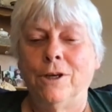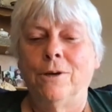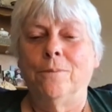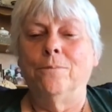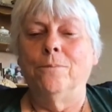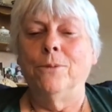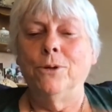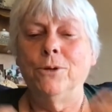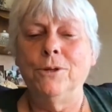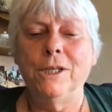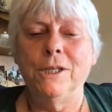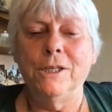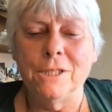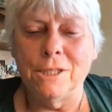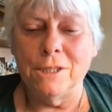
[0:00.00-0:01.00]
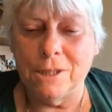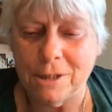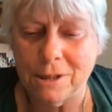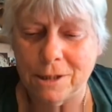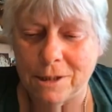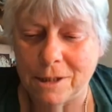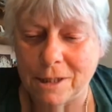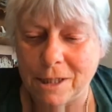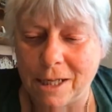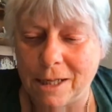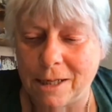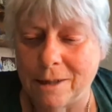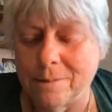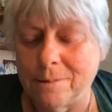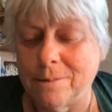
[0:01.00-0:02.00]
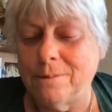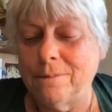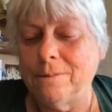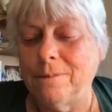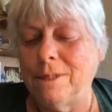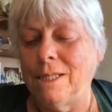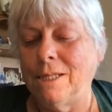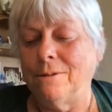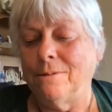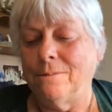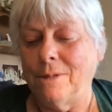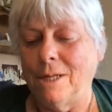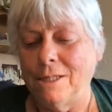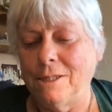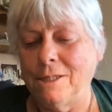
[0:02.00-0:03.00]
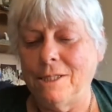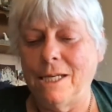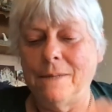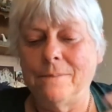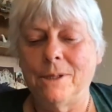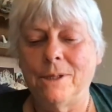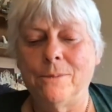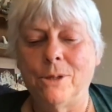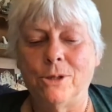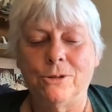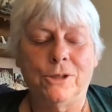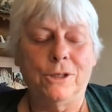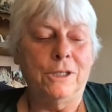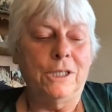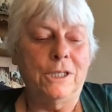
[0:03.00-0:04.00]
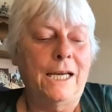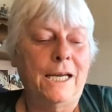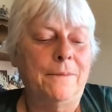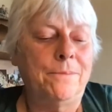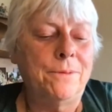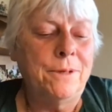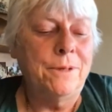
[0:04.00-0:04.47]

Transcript: moodiness, um, you know, unstable emotion type